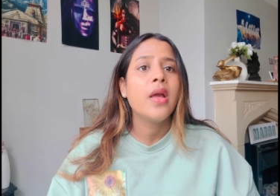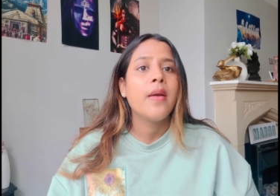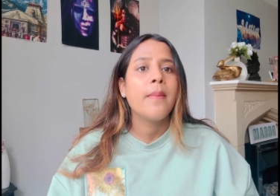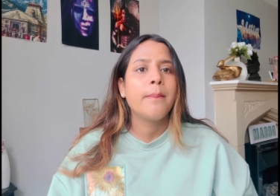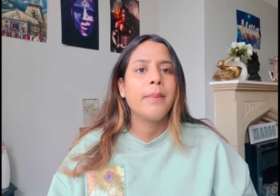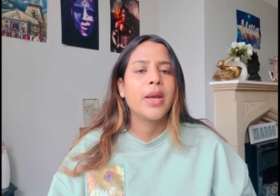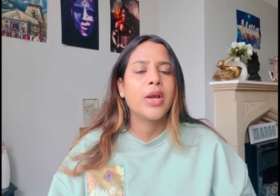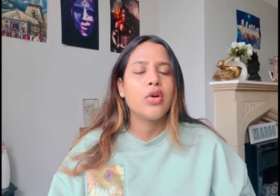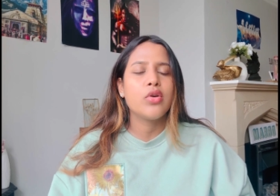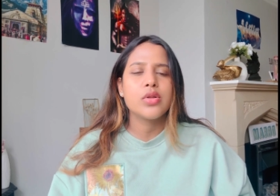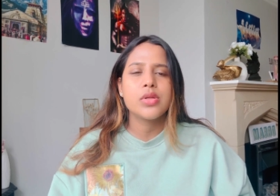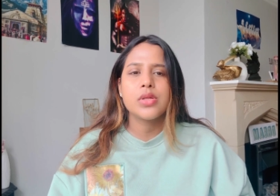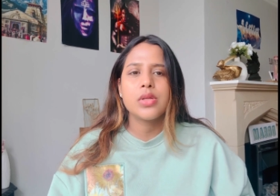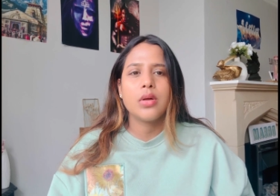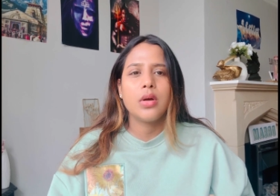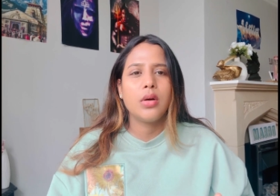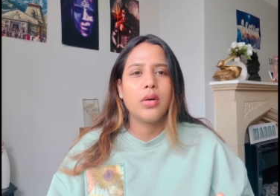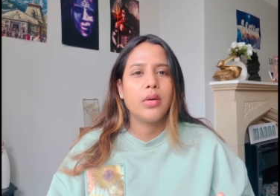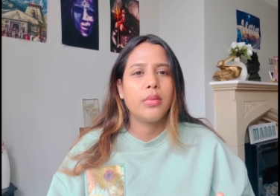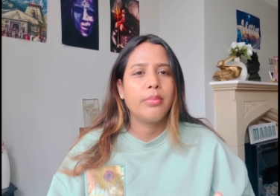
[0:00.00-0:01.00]
because
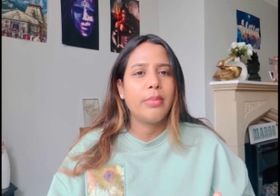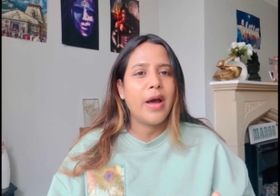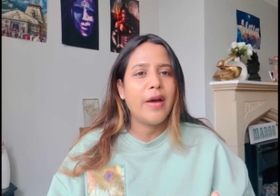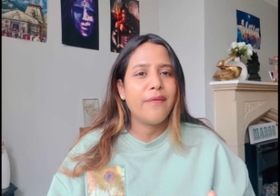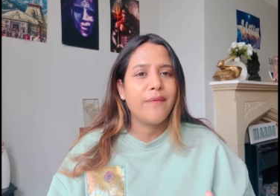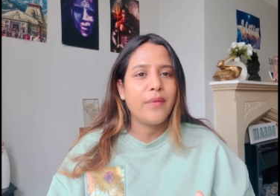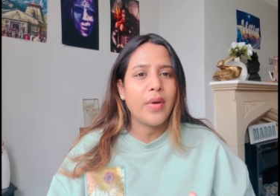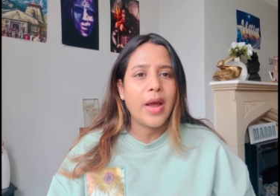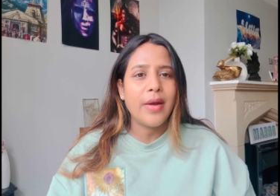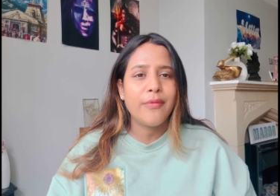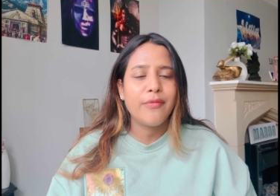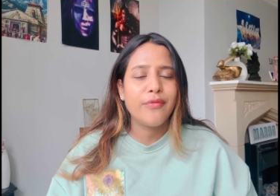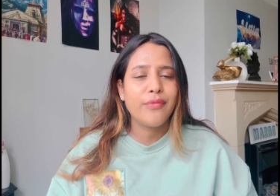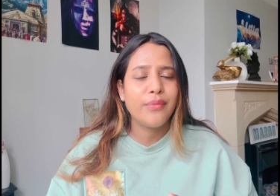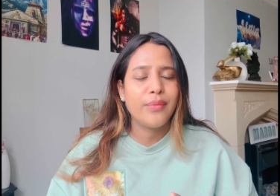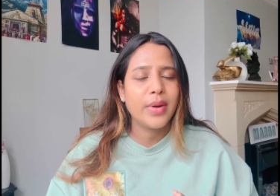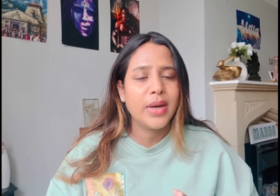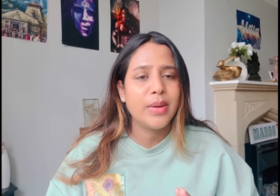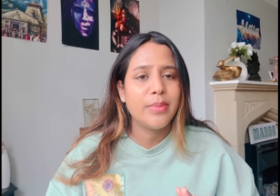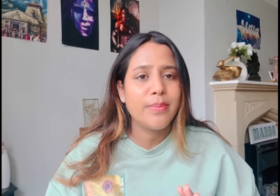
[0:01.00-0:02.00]
I've
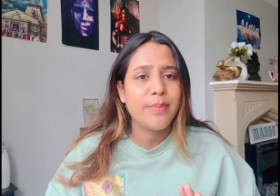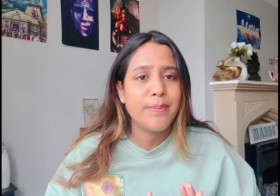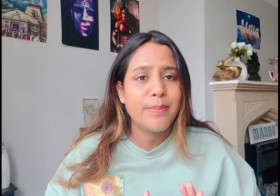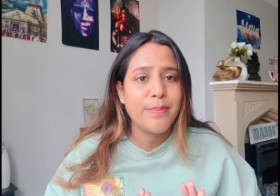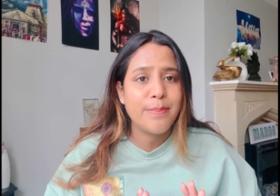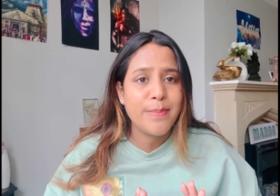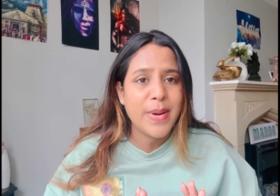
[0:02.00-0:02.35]
in